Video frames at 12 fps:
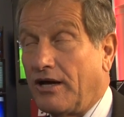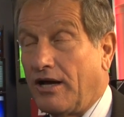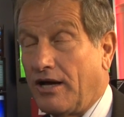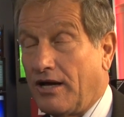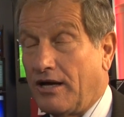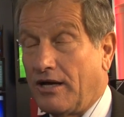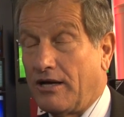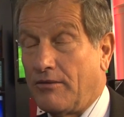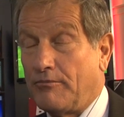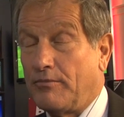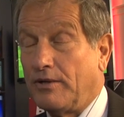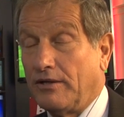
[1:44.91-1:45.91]

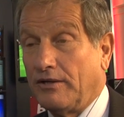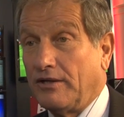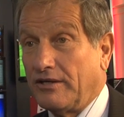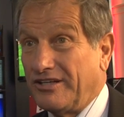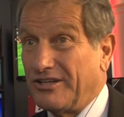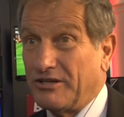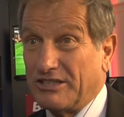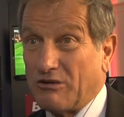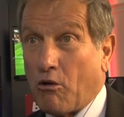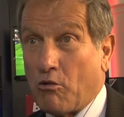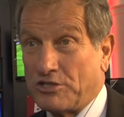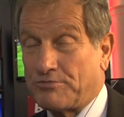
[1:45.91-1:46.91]
Um, you know, he'd
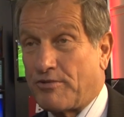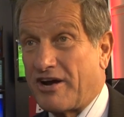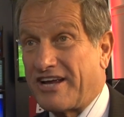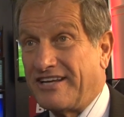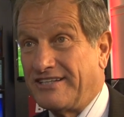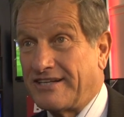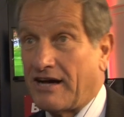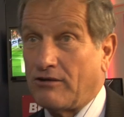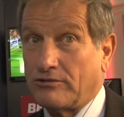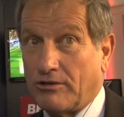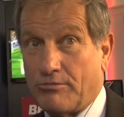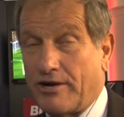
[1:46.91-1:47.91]
always breaking
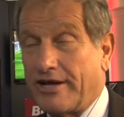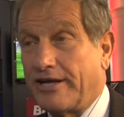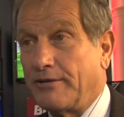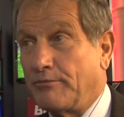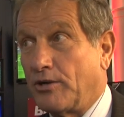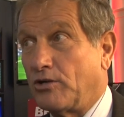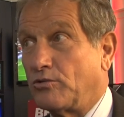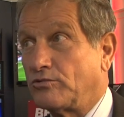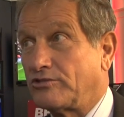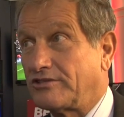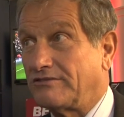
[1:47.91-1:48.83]
down or breaking bones,